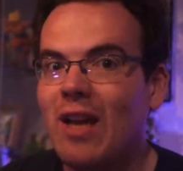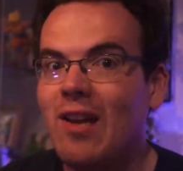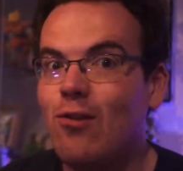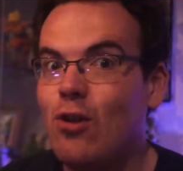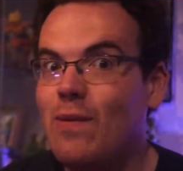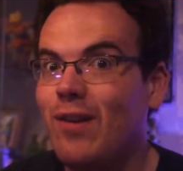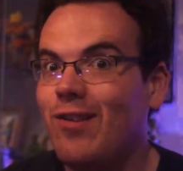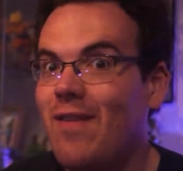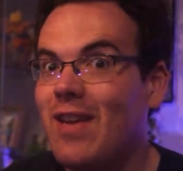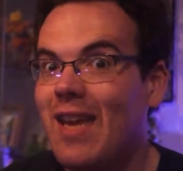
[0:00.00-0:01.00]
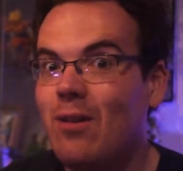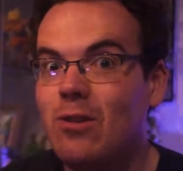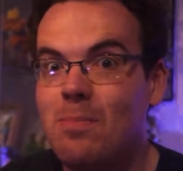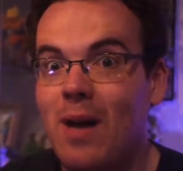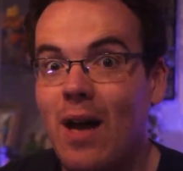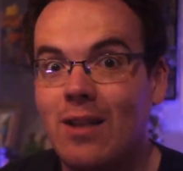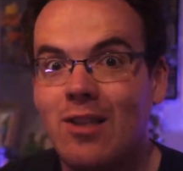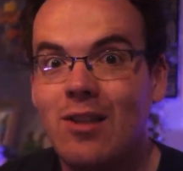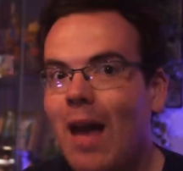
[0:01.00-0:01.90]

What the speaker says: like his Universe 7 counterpart.